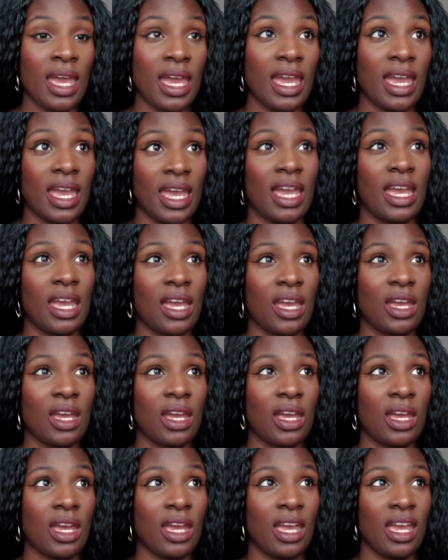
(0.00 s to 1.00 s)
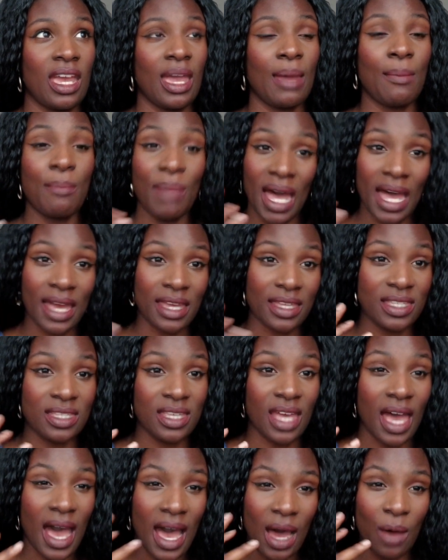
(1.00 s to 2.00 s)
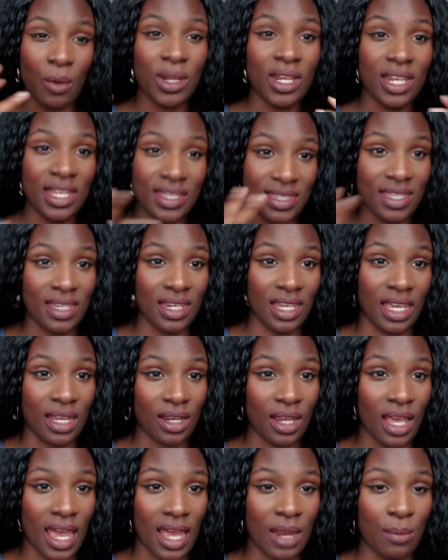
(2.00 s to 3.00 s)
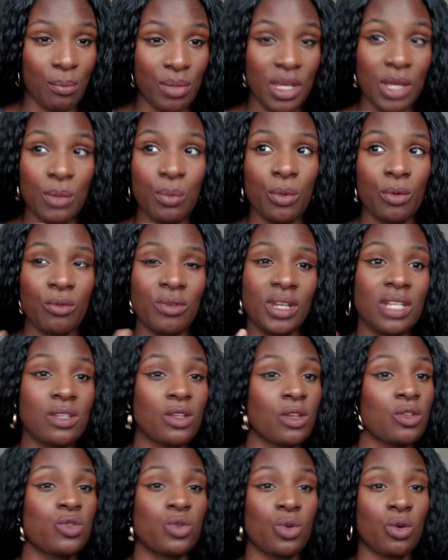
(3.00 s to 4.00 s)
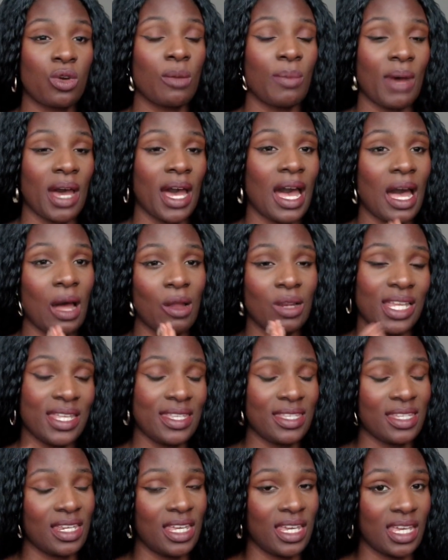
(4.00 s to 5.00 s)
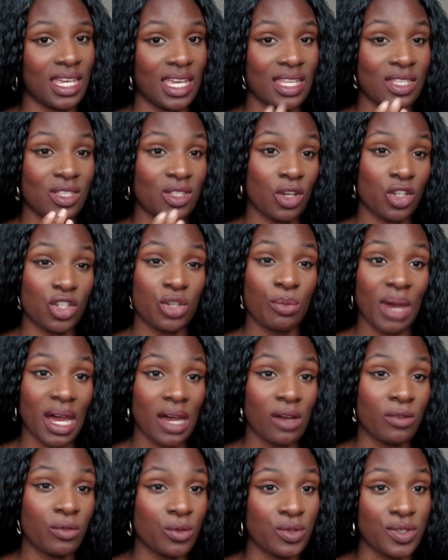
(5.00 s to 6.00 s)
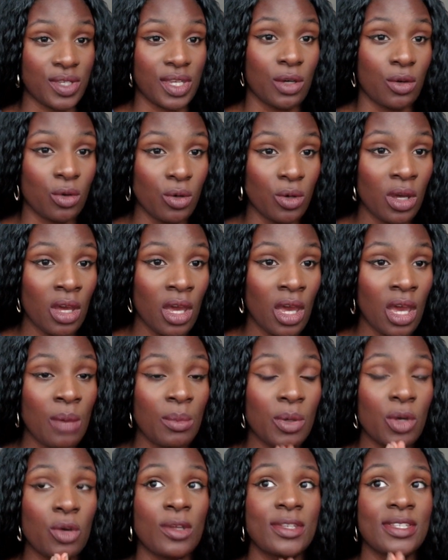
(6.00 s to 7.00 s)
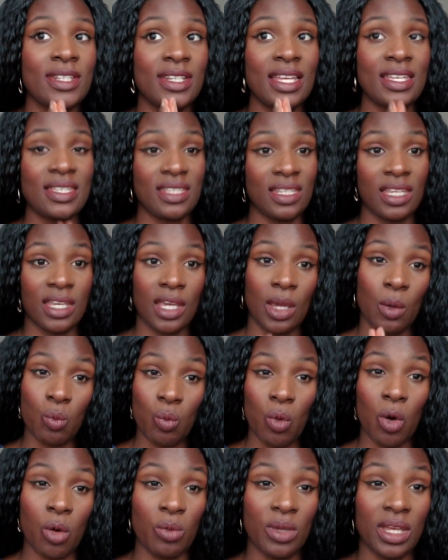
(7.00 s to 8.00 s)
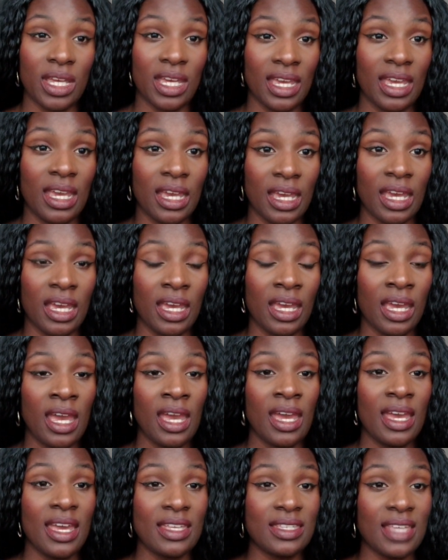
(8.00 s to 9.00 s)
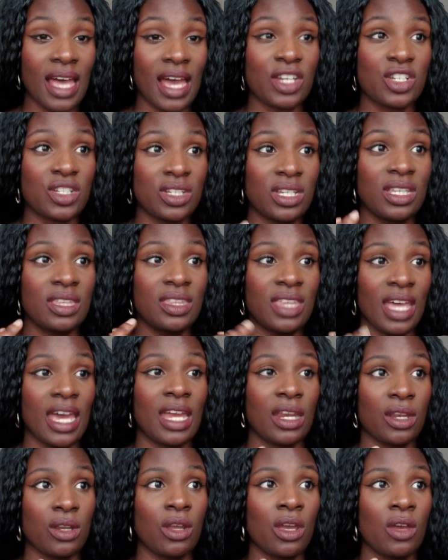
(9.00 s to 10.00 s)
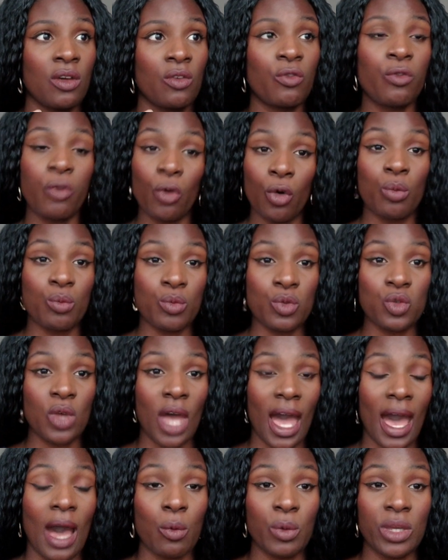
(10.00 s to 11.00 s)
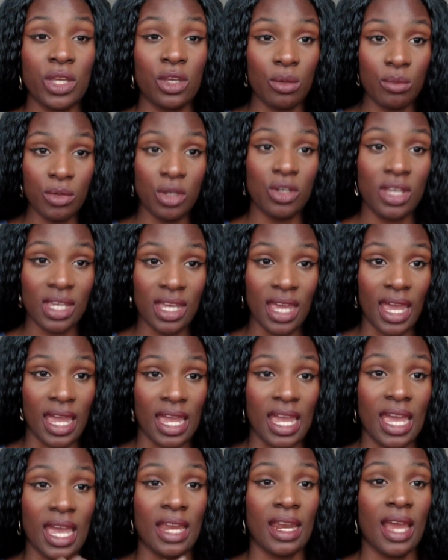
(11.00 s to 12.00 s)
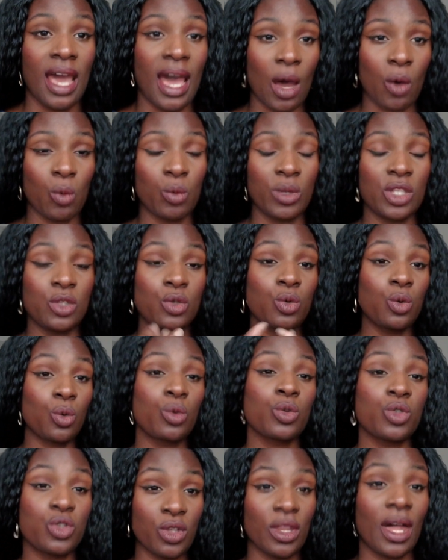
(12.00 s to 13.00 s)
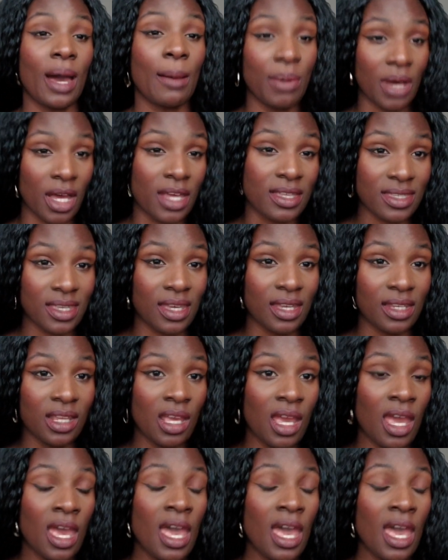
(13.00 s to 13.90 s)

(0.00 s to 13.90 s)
it impacts our listening, and people really don't talk about how listening is such a powerful skill, because listening and what we hear is actually then forms how we communicate and how we talk to that person.